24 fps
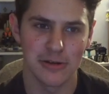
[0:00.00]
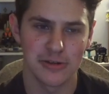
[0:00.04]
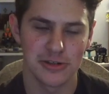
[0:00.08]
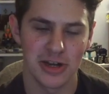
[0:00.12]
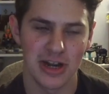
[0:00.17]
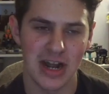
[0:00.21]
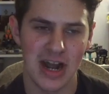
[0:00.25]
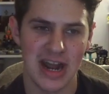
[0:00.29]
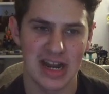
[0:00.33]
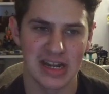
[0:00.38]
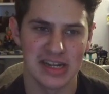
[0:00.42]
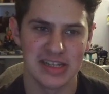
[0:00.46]

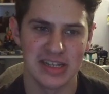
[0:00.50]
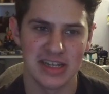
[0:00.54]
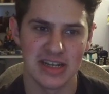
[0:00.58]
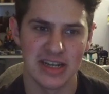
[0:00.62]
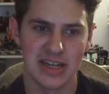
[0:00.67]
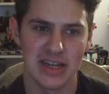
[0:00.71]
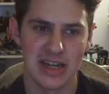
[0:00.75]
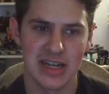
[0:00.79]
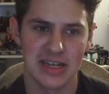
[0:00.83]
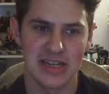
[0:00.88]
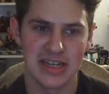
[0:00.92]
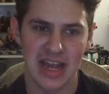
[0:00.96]
trying
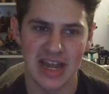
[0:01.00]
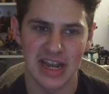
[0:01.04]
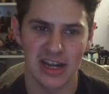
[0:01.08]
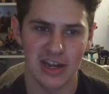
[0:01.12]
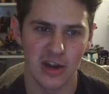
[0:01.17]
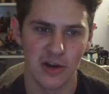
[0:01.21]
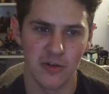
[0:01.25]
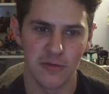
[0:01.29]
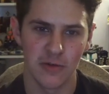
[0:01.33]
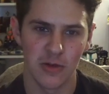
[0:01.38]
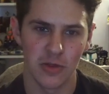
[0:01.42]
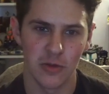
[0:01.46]
to take
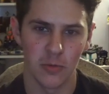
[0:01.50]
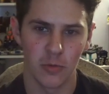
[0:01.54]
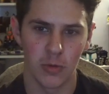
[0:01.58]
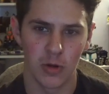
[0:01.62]
over the